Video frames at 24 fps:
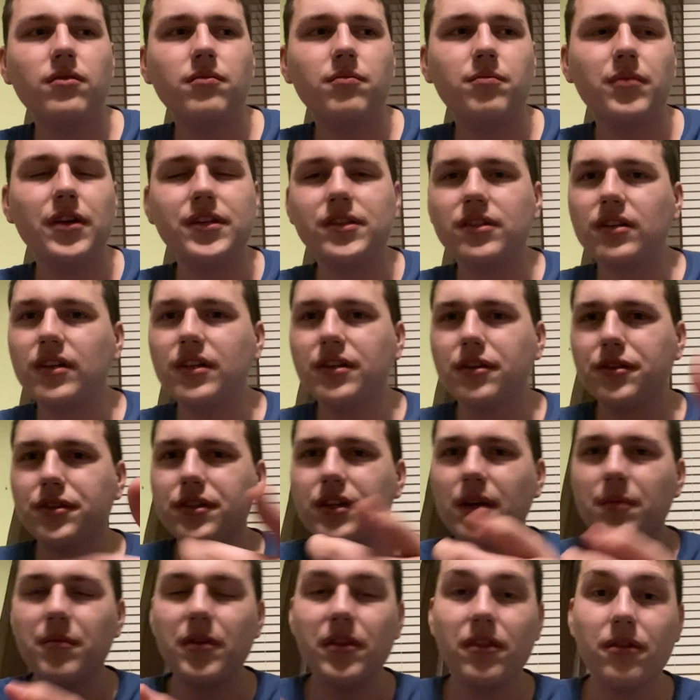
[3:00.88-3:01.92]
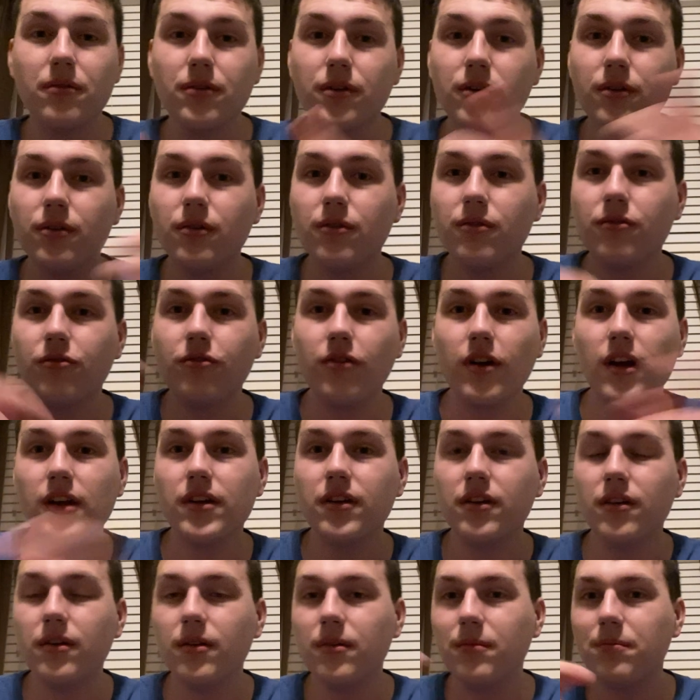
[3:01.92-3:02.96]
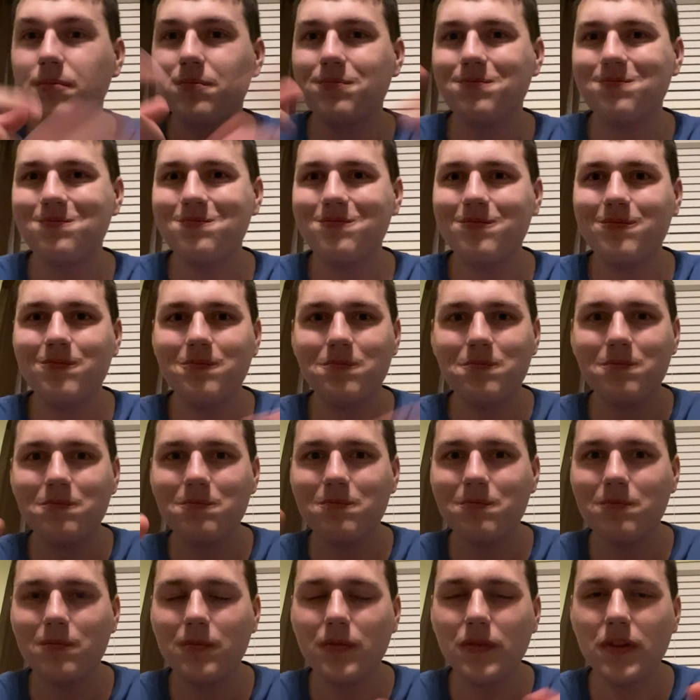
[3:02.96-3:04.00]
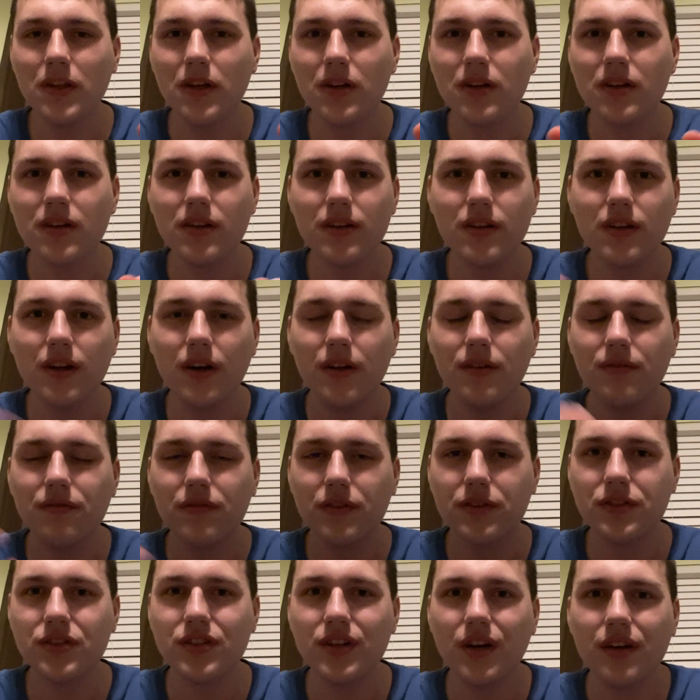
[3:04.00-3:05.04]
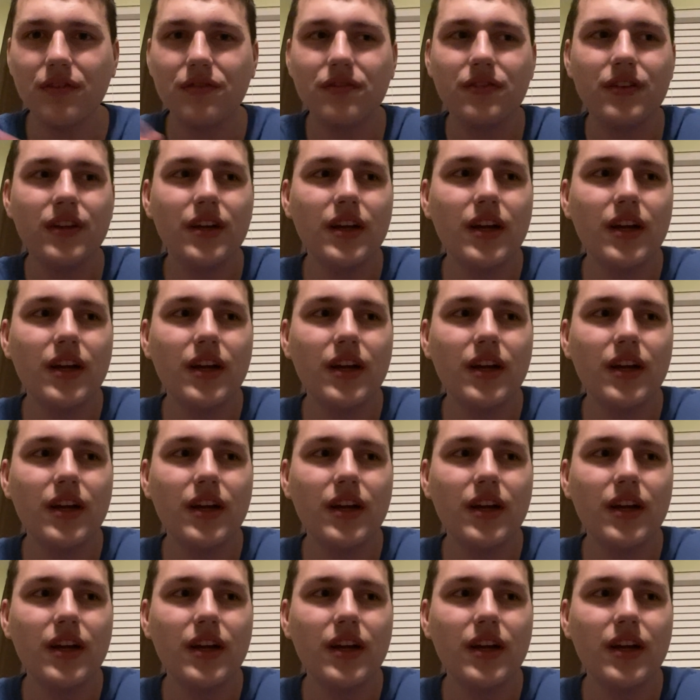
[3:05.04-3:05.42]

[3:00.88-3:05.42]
basically you're skimming through, trying to hunt for stuff.